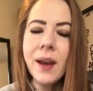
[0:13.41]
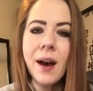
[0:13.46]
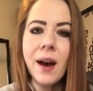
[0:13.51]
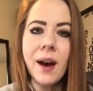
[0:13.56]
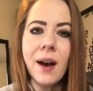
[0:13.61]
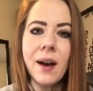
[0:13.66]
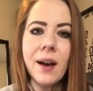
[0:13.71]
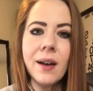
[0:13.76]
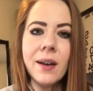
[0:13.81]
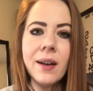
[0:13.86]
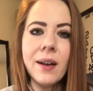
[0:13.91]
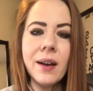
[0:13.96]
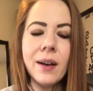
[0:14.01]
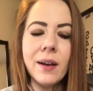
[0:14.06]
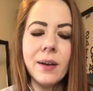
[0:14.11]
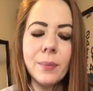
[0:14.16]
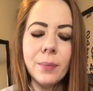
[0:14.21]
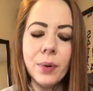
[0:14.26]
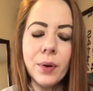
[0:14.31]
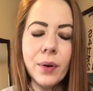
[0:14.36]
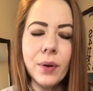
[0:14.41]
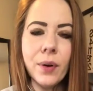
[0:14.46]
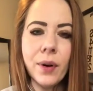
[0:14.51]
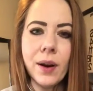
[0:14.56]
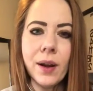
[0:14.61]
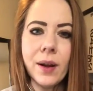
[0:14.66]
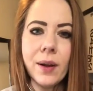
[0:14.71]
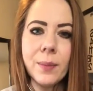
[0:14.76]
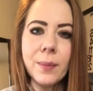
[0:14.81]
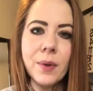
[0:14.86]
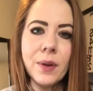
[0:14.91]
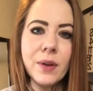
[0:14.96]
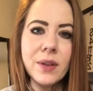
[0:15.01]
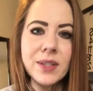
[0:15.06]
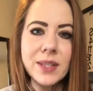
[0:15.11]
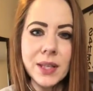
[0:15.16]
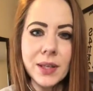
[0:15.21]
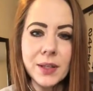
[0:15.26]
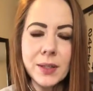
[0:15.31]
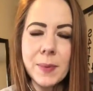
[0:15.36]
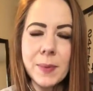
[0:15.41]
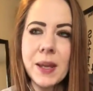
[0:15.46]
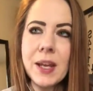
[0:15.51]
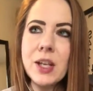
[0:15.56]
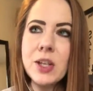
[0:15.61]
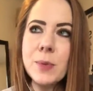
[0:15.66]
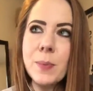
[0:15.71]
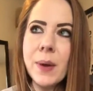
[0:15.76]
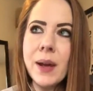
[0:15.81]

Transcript: on a program sales page,